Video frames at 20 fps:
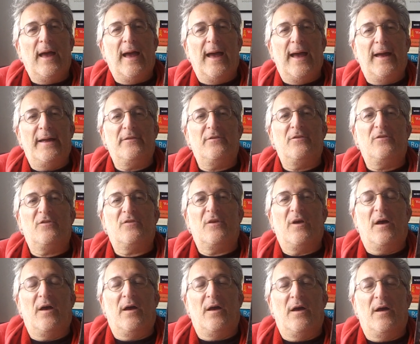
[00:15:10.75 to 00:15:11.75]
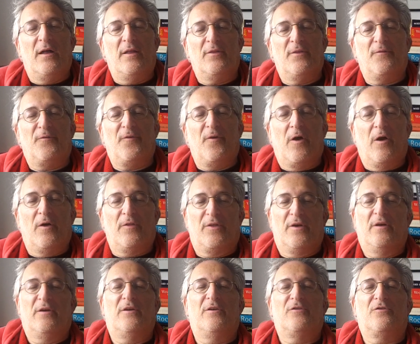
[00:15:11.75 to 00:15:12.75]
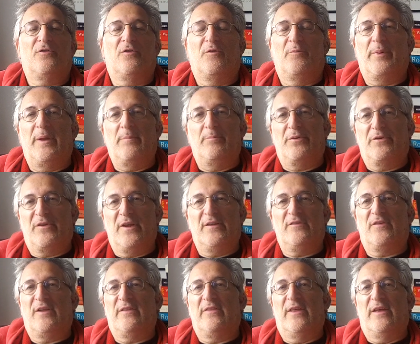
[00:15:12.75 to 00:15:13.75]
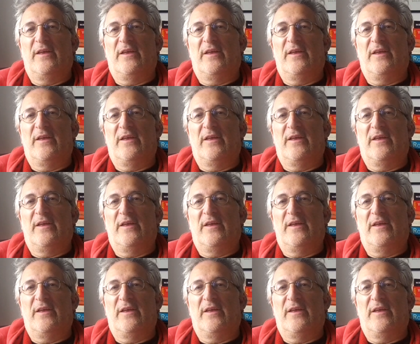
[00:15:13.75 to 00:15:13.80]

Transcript: and uh, the father has sort of been predicting